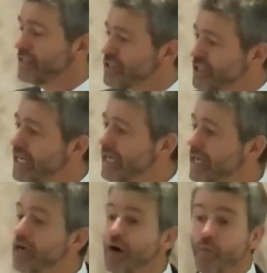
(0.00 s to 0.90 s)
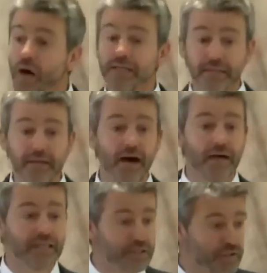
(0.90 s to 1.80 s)
see what
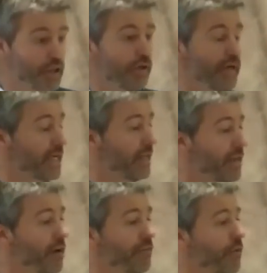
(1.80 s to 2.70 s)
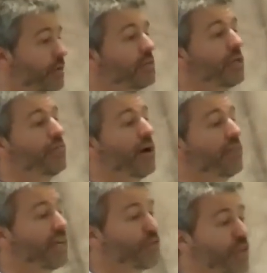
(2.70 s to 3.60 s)
God is doing. And therefore, instead of
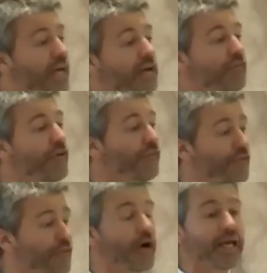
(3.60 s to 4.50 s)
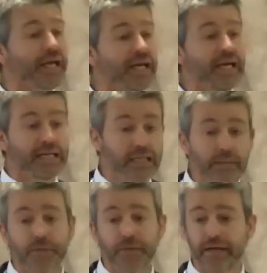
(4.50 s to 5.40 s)
having a thankful, free,
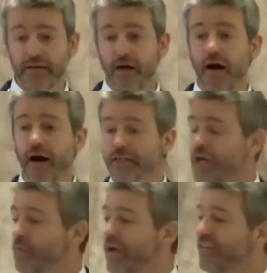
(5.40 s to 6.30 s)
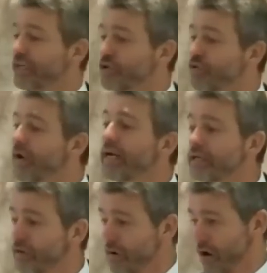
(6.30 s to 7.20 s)
liberated heart, we have a
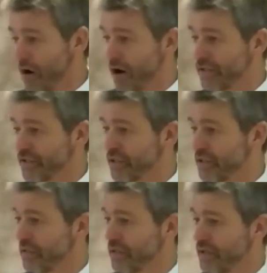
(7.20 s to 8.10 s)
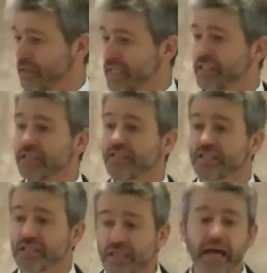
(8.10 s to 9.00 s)
critical heart that's
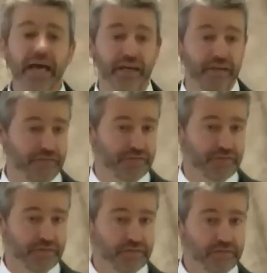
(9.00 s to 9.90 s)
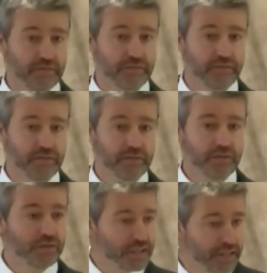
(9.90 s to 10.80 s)
enslaved.
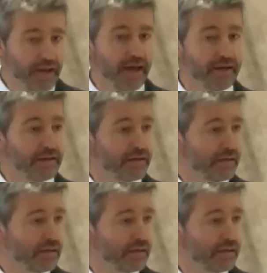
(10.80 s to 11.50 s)
Do you see that?